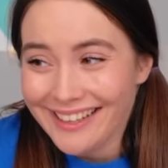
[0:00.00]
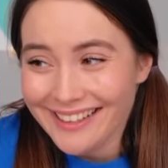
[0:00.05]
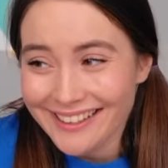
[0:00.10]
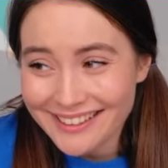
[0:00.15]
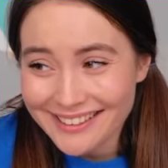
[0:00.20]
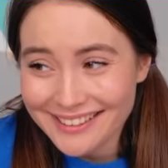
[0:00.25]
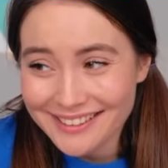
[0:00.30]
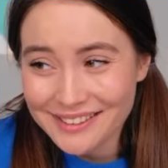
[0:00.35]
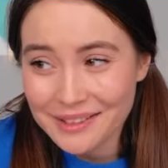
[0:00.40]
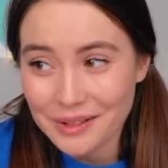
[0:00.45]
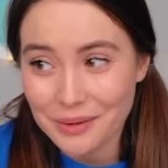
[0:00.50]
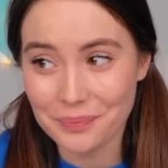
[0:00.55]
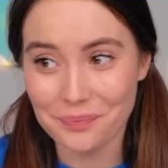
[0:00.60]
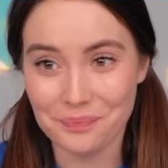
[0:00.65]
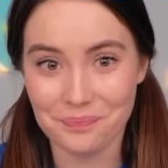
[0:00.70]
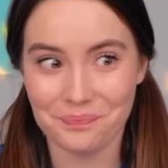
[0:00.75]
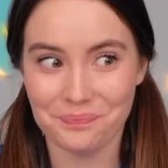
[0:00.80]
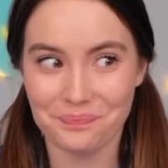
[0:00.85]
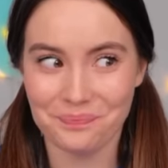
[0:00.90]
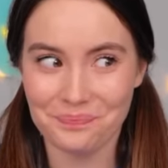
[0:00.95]
I guess
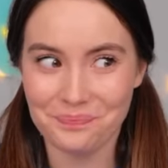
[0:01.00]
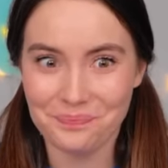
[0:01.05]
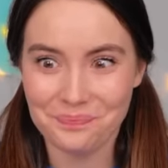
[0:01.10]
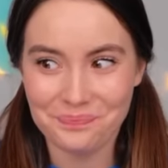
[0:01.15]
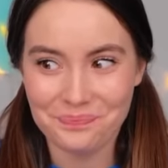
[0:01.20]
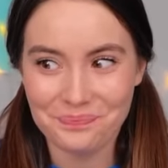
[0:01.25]
Julie's